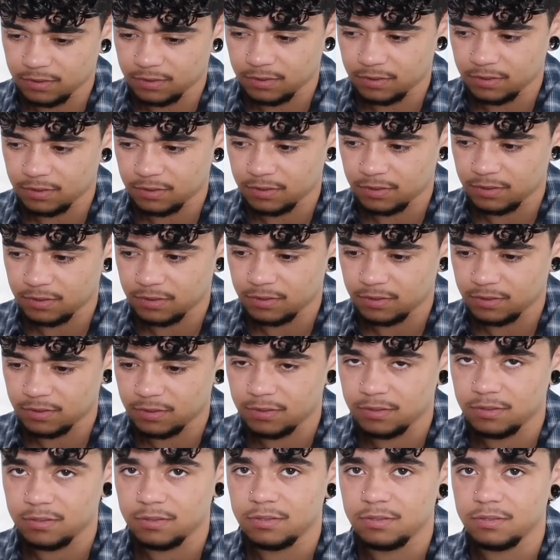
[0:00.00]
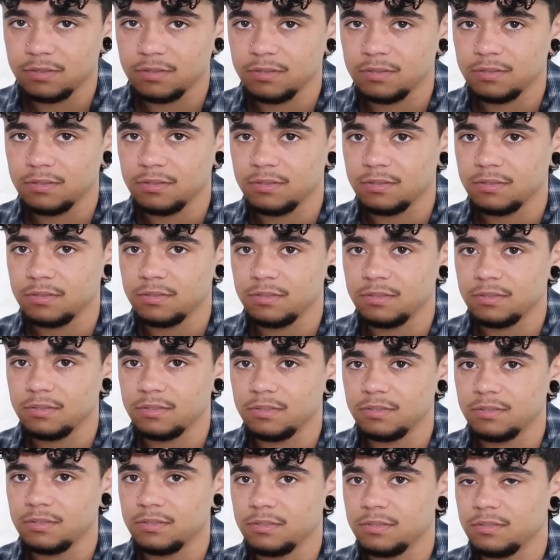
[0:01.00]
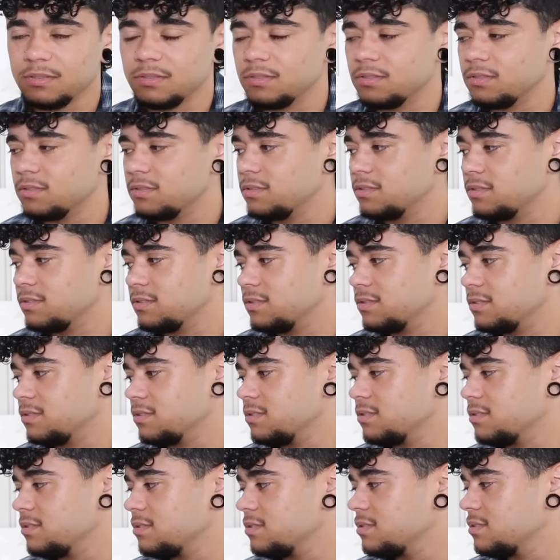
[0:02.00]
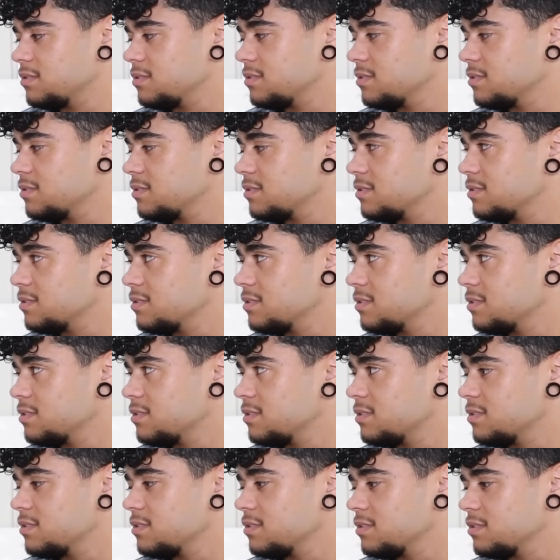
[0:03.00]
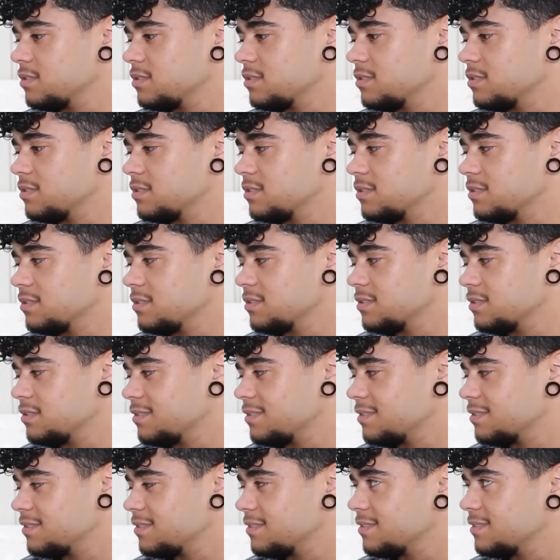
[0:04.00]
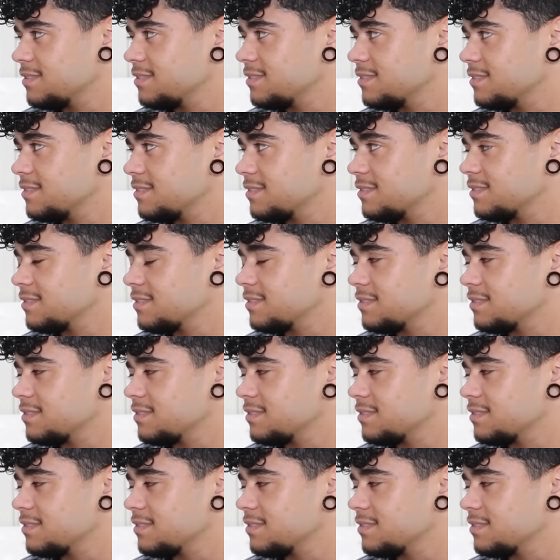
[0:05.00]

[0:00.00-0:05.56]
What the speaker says: The person shown says nothing.